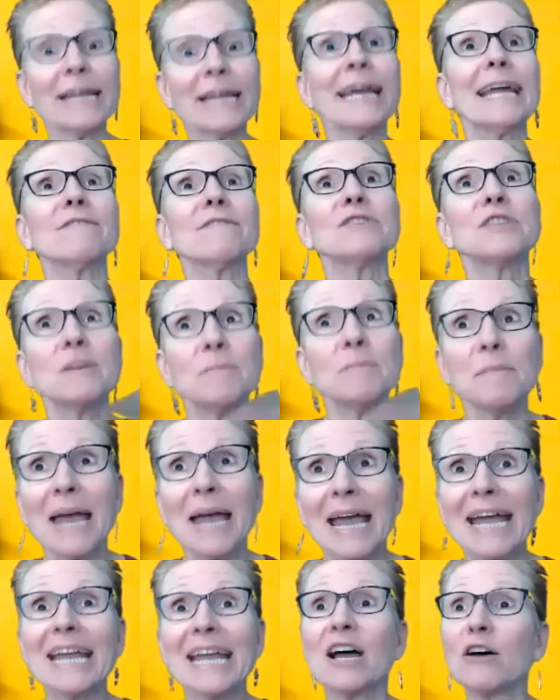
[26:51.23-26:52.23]

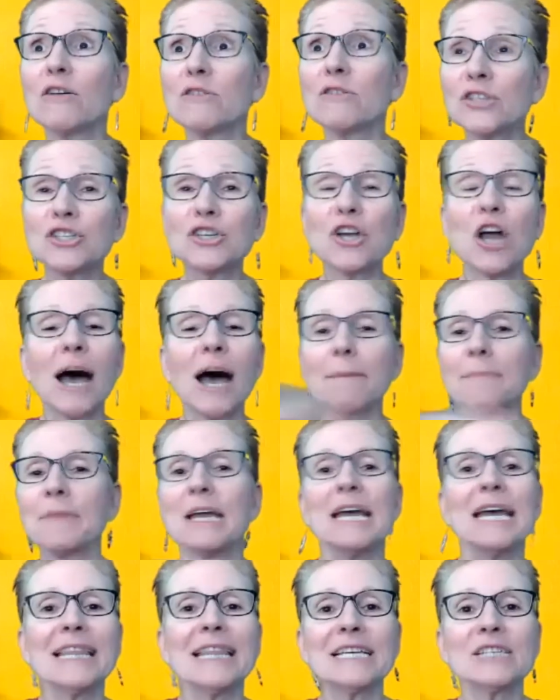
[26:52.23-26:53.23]
tomatoes chopped.
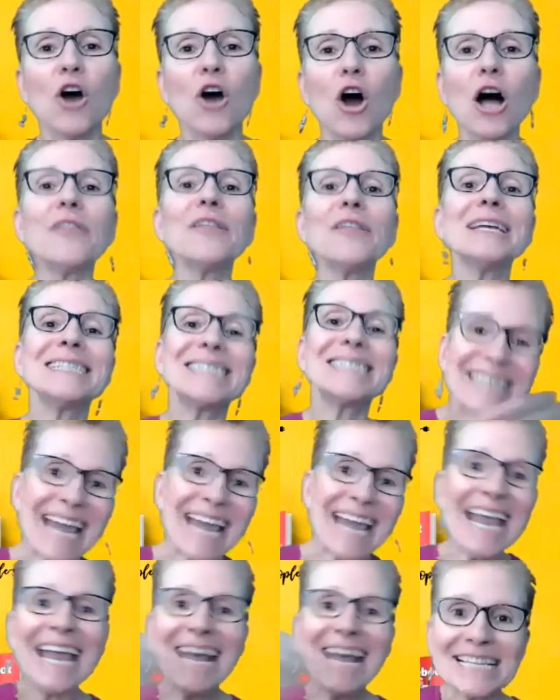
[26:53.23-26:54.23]
There's all these
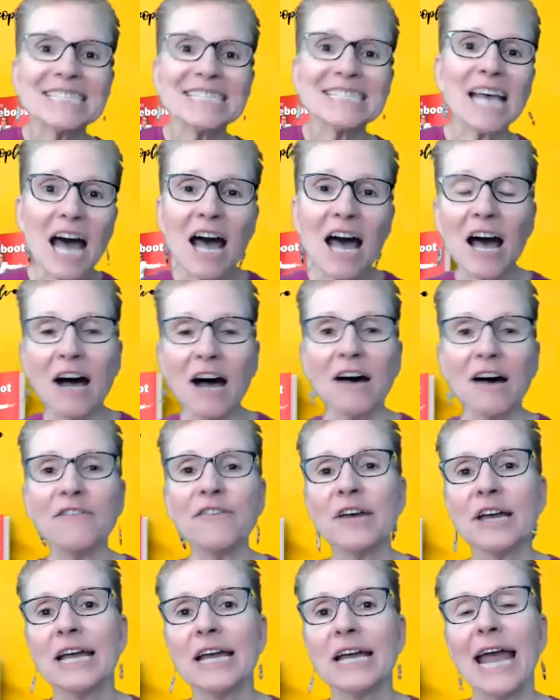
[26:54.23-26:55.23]
cans of,
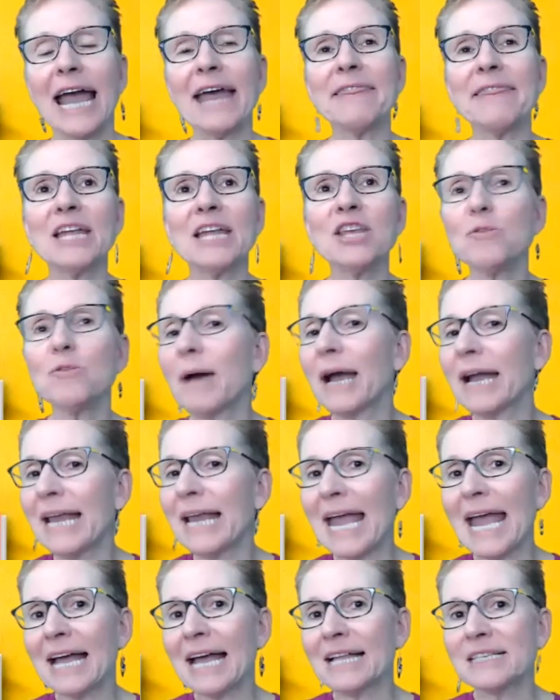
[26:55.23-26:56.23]
and then you might
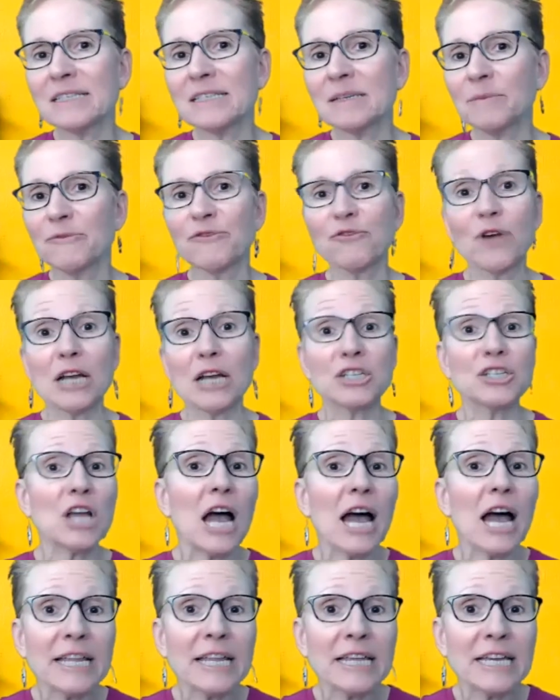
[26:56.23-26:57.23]
add some fresh
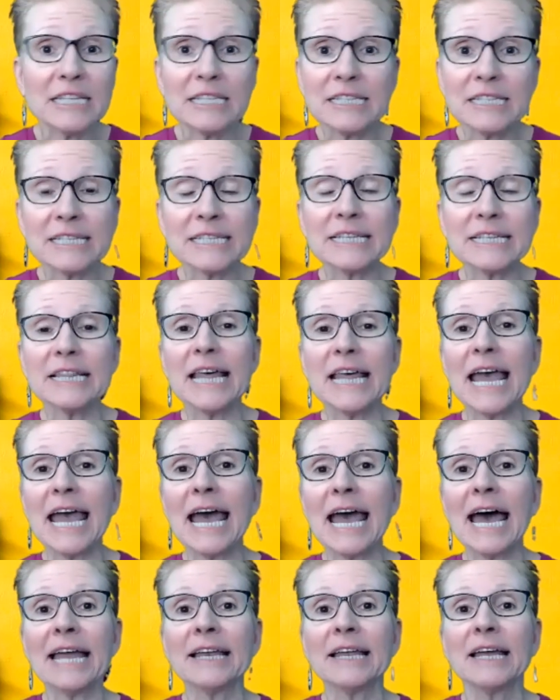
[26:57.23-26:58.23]
onions to
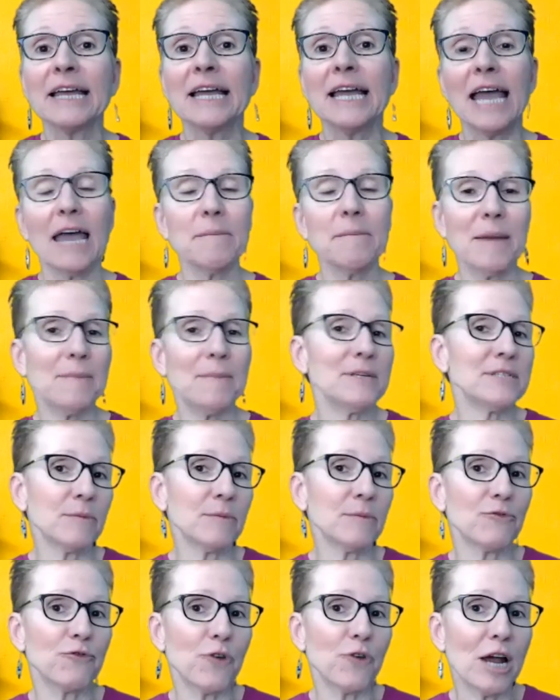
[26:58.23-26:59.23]
that, and maybe some
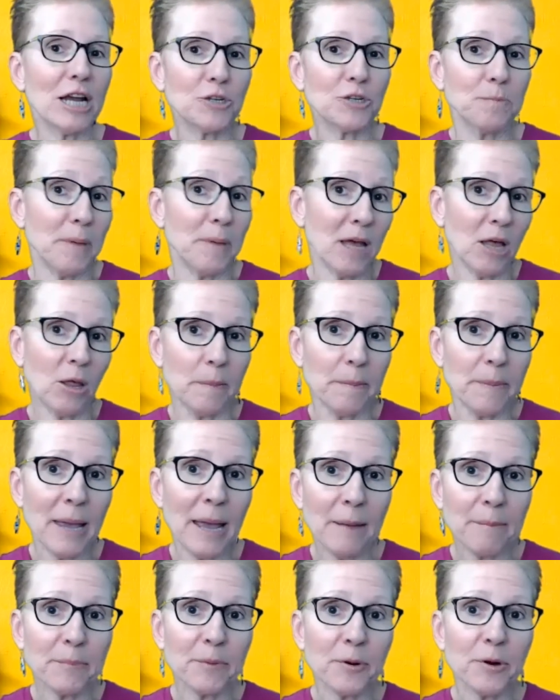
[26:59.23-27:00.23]
fresh bell
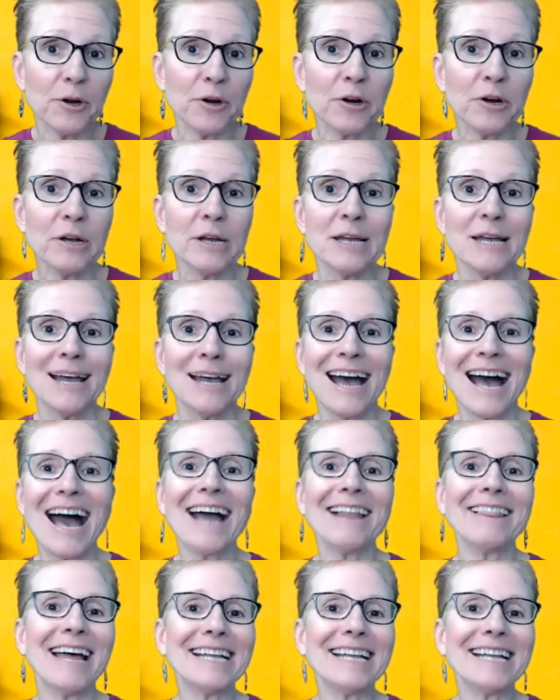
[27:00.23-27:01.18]
pepper. I like to